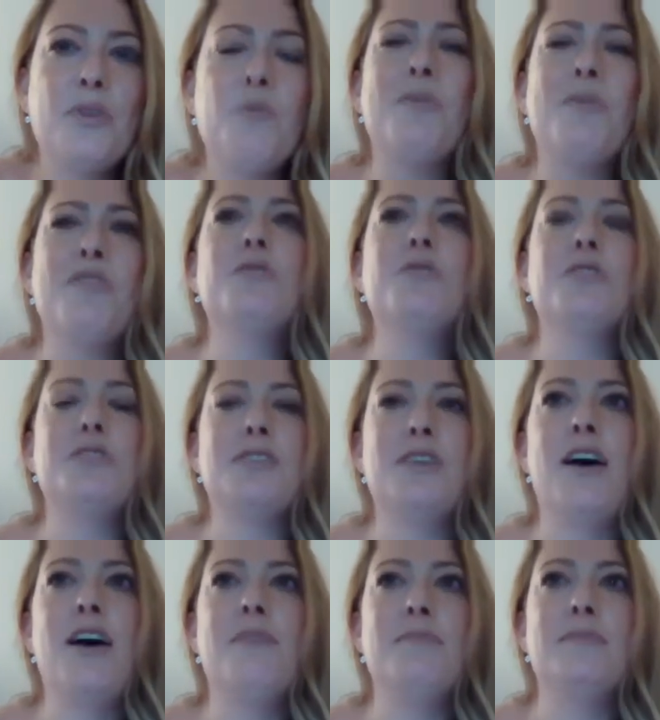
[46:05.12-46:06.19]
well, we've all got
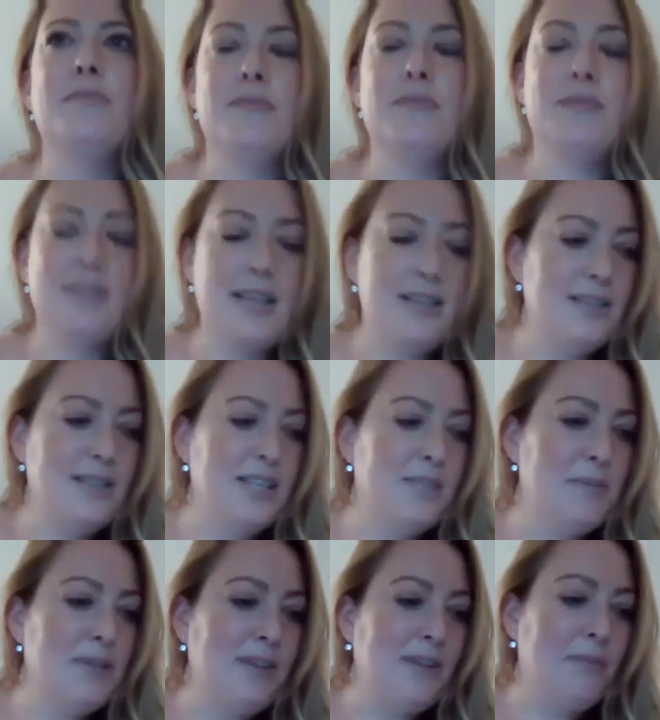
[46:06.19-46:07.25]

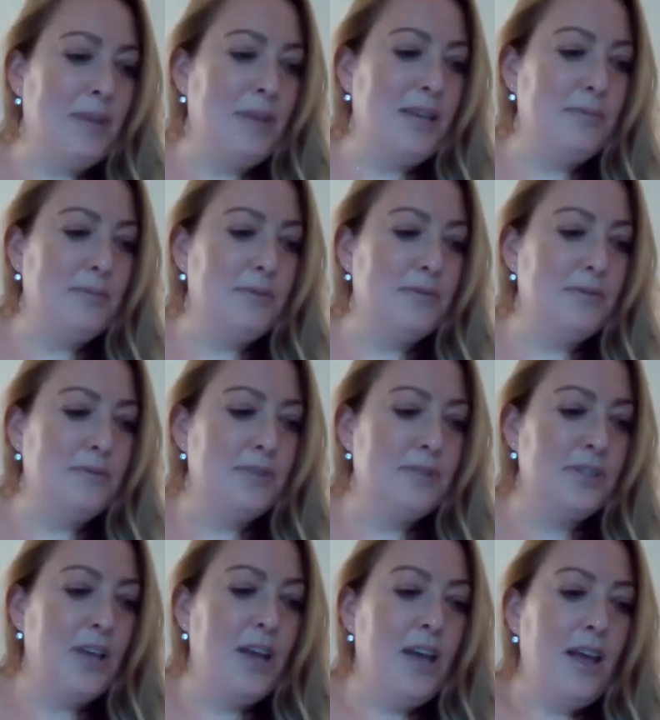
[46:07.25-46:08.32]
senses, but some
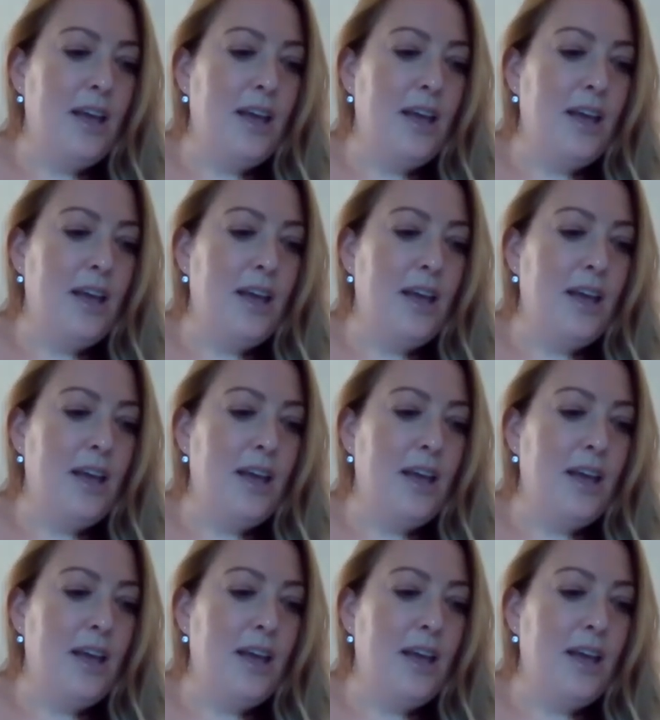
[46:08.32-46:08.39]
people's